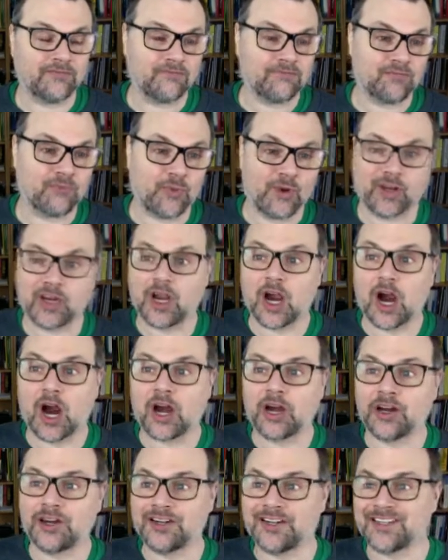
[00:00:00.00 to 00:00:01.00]

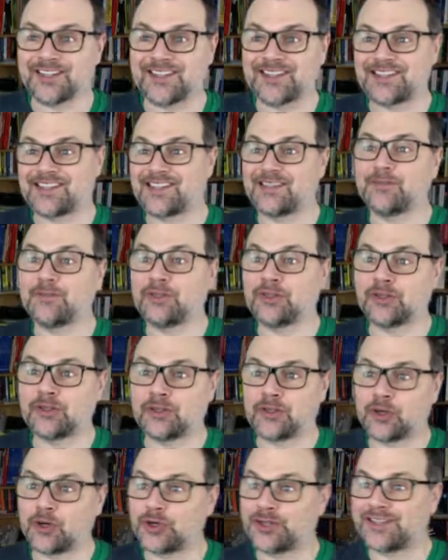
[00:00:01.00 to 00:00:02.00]
regarded as
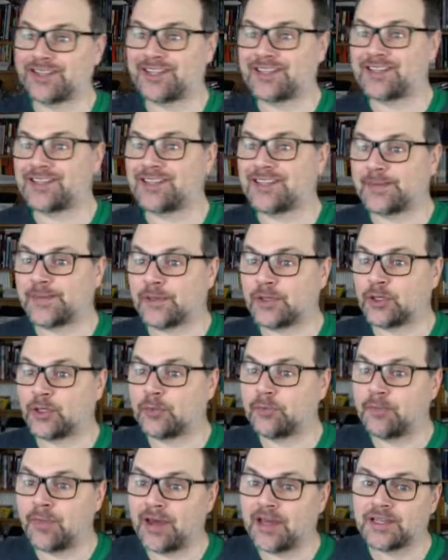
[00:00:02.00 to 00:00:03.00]
similar or dissimilar
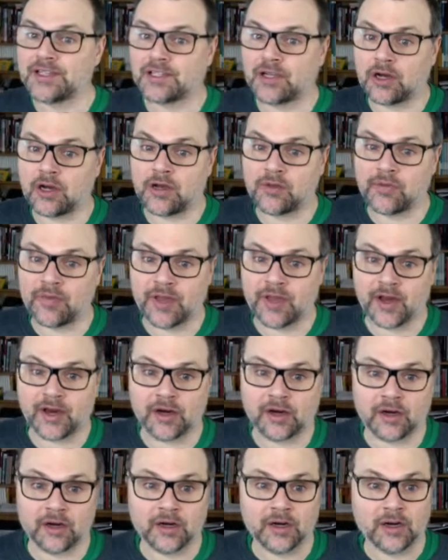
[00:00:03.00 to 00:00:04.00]
based on
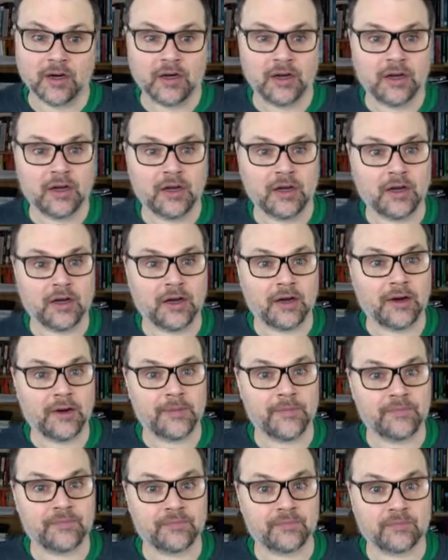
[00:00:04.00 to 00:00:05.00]
their,
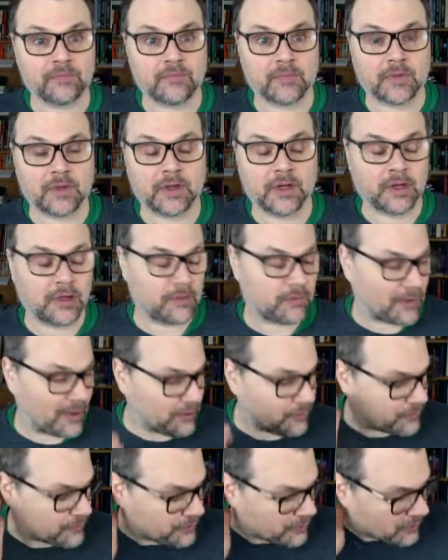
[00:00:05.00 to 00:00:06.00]
why
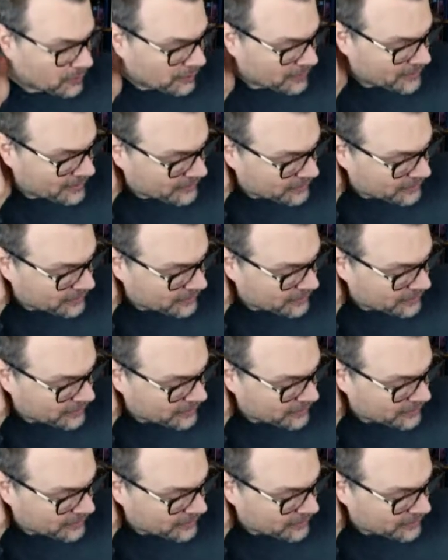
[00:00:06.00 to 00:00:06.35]
would you call that in